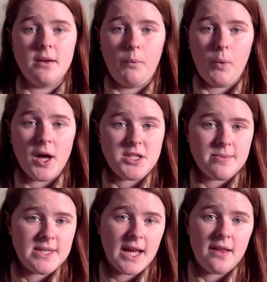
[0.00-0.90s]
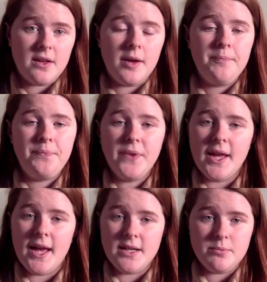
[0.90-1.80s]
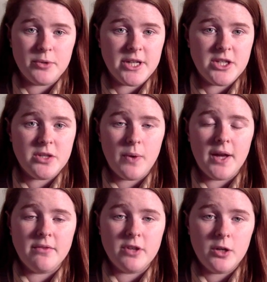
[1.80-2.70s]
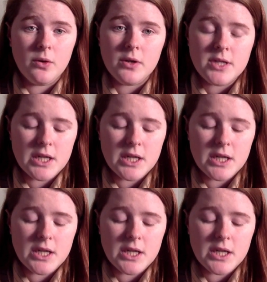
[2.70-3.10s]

and worship together and preach the word of the Lord.